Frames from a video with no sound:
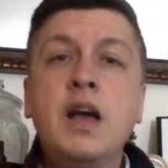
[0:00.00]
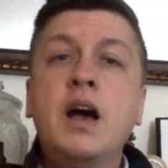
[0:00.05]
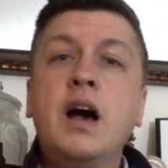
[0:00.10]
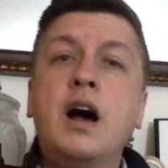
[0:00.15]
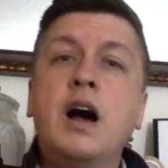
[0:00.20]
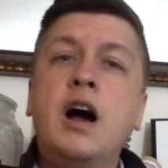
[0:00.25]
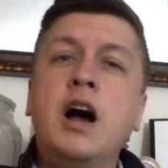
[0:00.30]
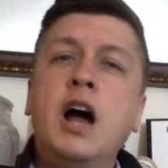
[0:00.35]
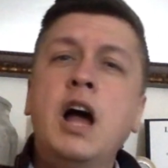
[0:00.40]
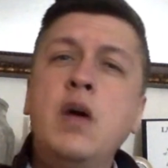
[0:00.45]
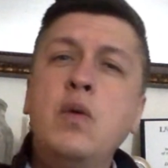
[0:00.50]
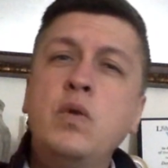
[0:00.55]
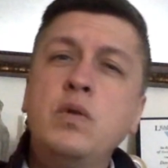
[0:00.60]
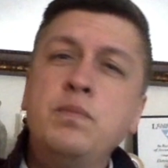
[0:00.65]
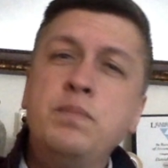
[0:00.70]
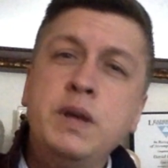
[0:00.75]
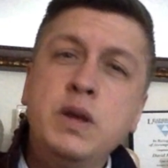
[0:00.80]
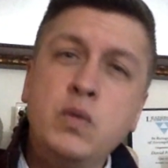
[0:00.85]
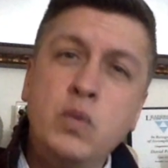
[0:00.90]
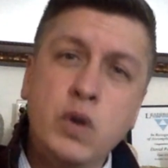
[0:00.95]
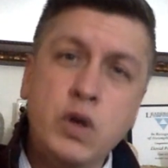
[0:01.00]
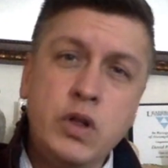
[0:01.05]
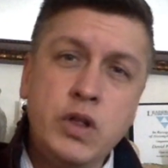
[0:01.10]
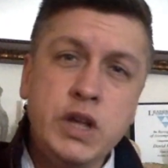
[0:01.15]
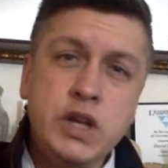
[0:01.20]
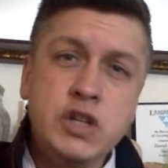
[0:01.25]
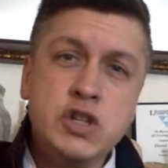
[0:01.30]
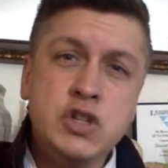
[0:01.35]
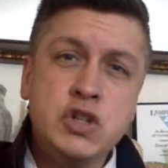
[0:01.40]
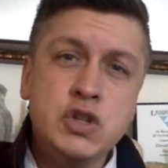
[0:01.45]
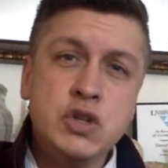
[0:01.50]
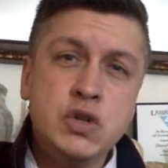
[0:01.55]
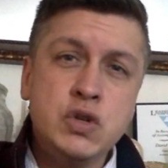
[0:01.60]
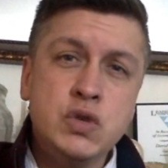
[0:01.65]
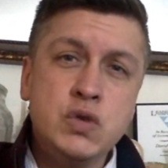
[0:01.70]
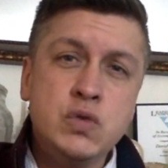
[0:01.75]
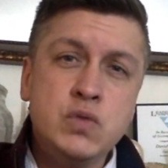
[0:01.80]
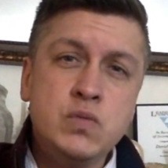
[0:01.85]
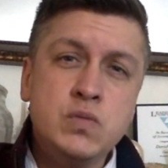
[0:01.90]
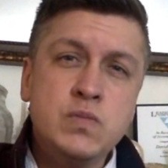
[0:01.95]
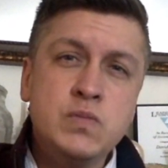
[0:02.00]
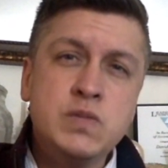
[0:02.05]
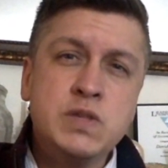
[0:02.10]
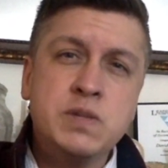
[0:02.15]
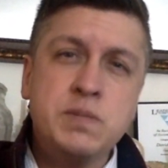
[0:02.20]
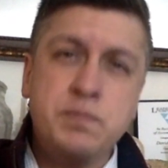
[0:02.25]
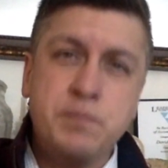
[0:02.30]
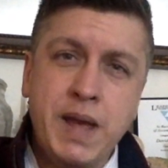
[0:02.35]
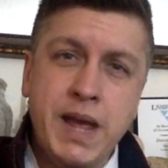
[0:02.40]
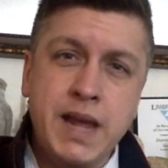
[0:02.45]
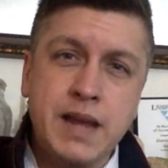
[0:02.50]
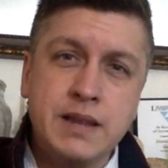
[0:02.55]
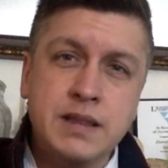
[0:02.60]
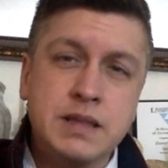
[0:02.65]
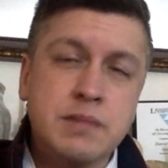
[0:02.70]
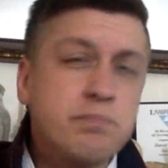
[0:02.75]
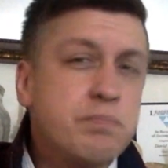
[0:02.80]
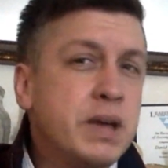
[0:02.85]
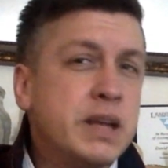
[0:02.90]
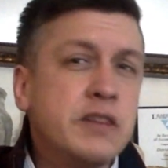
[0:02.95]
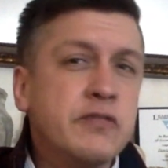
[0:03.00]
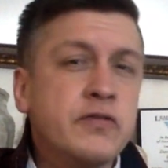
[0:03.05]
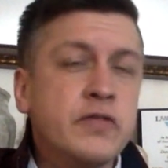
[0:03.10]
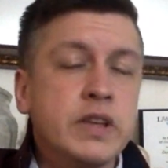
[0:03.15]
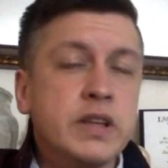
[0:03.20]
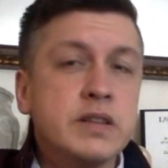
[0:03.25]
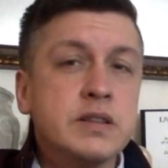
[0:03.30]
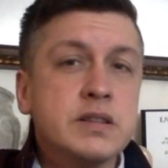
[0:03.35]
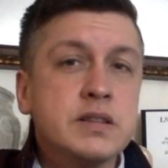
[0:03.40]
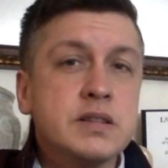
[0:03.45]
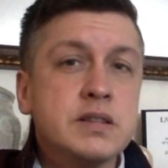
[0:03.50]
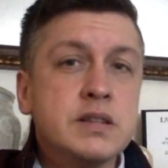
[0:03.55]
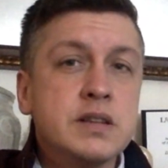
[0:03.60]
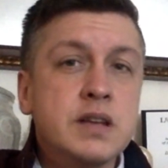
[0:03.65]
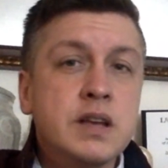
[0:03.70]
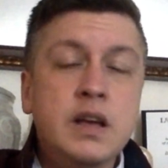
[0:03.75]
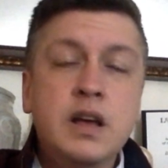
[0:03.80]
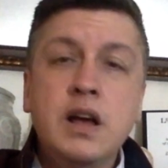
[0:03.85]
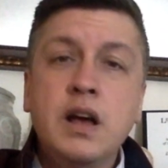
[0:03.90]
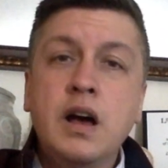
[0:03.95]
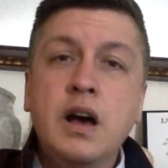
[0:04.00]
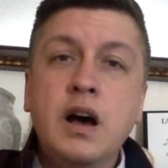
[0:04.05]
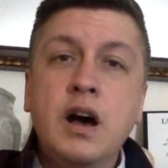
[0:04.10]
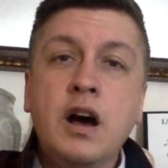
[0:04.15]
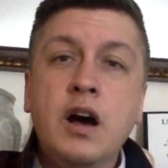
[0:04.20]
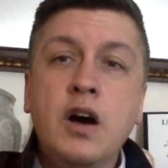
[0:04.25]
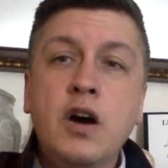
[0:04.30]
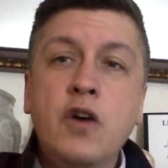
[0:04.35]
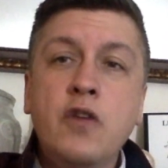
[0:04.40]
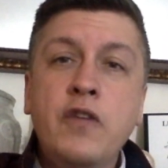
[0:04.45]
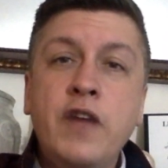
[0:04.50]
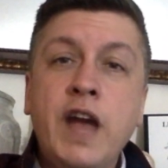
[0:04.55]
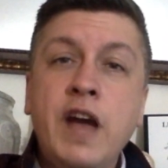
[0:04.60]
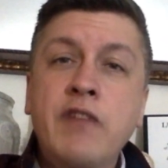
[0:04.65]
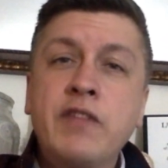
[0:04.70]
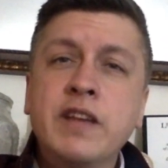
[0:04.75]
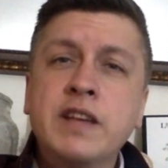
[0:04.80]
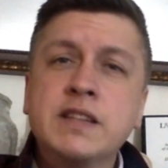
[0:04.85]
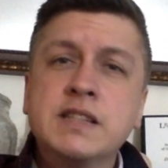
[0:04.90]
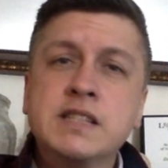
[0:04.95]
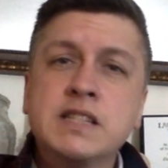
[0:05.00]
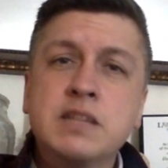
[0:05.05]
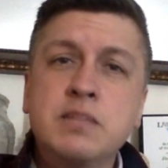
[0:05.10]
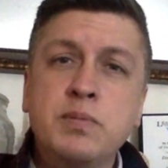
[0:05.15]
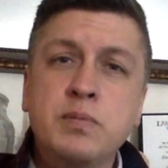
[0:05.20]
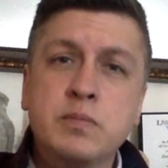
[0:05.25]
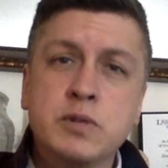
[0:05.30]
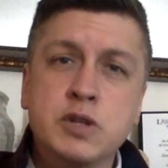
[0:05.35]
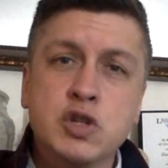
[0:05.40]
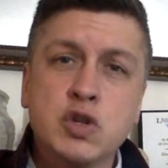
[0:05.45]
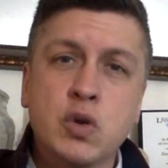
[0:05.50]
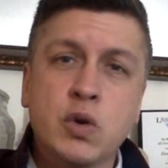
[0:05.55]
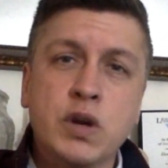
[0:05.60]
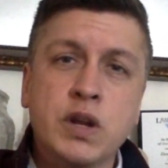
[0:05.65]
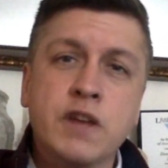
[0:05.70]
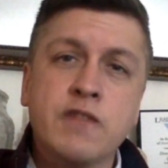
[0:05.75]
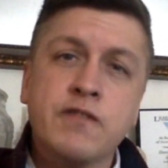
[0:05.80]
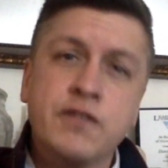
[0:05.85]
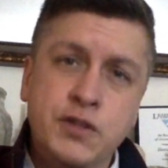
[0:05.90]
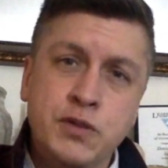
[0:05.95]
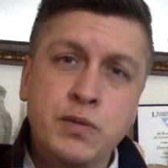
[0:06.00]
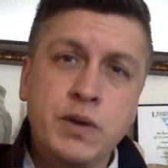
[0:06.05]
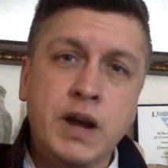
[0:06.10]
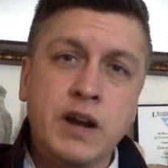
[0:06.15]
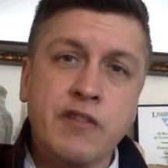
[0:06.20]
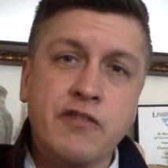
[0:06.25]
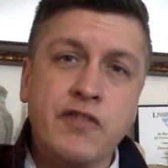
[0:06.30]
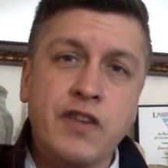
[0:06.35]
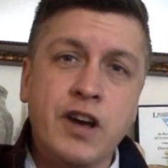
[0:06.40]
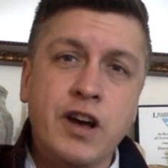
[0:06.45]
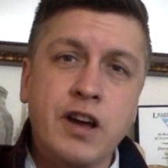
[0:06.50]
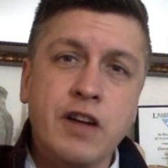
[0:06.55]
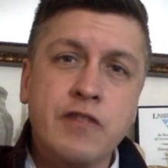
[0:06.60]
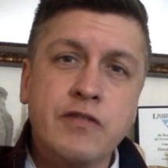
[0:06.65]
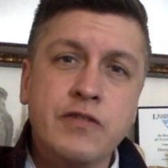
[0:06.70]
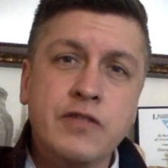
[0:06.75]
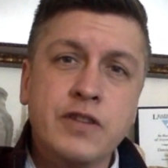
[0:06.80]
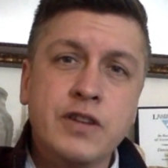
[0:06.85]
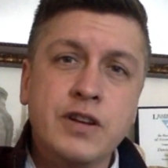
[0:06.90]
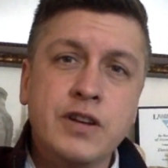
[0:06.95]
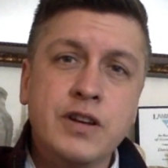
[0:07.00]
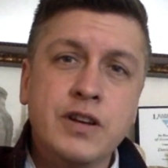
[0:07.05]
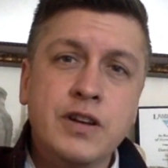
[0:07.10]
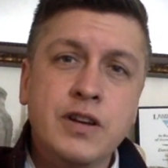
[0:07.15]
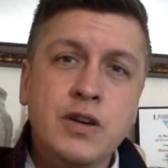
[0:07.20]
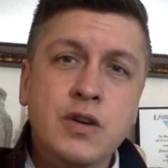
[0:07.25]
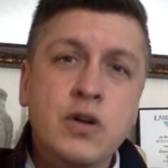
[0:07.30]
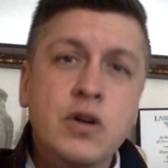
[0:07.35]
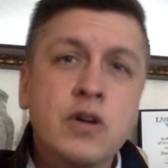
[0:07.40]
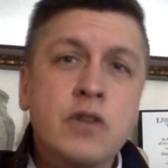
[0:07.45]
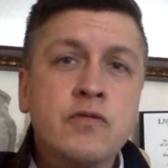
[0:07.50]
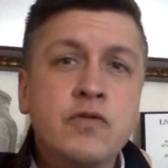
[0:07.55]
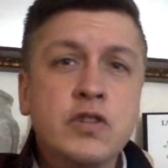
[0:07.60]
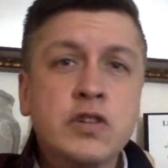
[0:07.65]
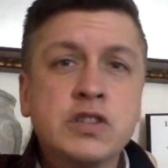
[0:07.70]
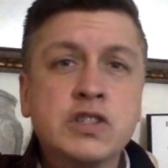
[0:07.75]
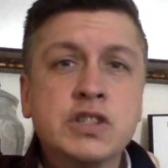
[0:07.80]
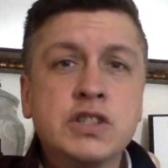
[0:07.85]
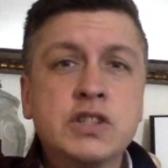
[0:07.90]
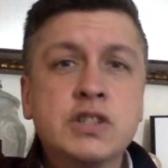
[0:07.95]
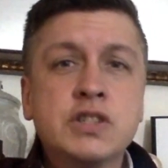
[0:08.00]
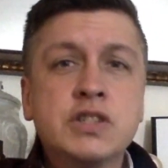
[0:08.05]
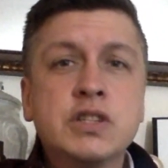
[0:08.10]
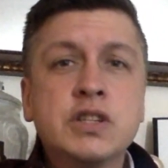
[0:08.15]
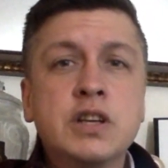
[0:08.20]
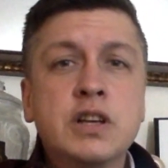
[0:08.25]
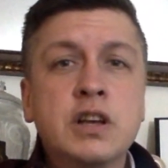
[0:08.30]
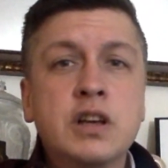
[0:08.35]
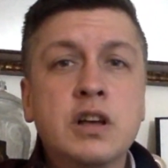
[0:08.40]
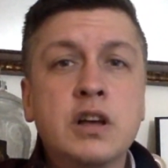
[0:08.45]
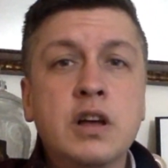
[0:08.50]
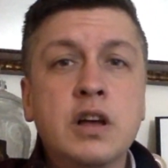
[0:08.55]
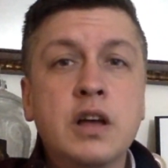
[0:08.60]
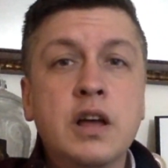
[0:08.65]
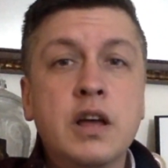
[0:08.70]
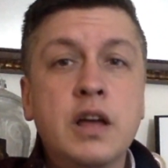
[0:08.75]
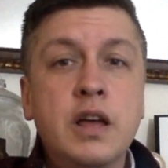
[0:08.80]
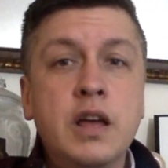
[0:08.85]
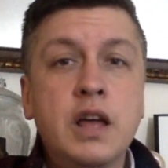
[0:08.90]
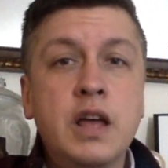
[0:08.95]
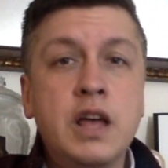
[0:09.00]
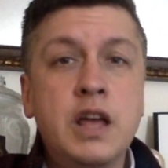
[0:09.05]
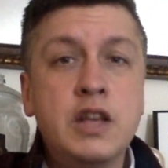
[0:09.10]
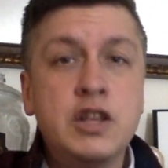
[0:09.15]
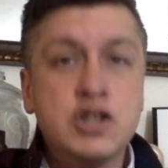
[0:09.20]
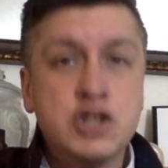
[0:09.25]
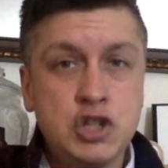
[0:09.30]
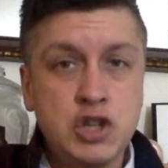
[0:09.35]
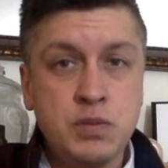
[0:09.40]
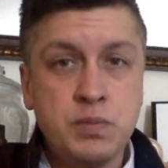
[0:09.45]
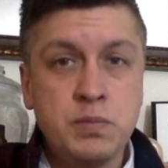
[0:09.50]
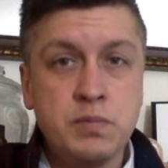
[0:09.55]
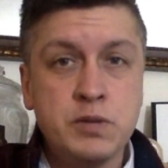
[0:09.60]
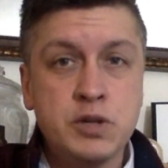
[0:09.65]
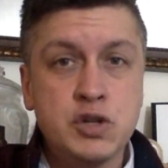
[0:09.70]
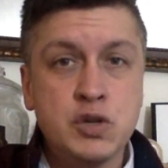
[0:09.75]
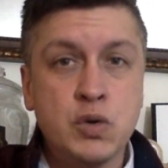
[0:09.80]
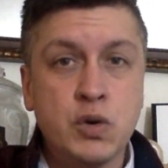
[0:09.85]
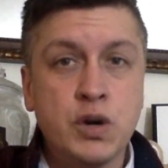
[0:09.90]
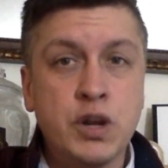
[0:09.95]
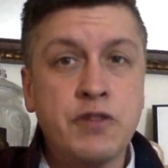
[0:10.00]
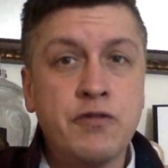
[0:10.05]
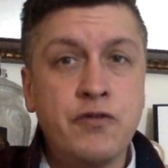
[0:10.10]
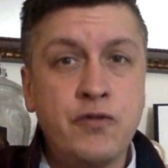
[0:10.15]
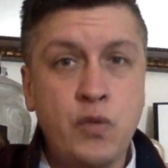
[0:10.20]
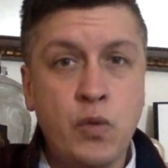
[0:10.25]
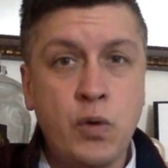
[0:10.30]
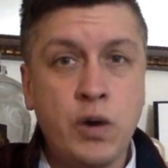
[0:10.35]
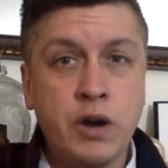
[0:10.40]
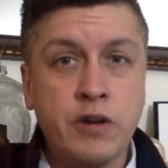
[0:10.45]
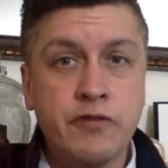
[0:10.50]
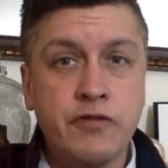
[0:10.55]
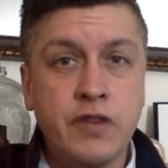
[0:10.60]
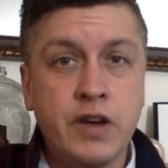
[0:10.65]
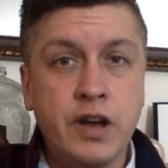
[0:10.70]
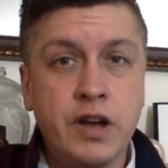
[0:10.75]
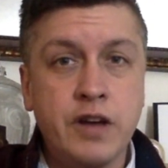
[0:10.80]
I would be willing to debate the benefits of having a simple majority of 3 out of 5 versus a supermajority of 4 out of 5.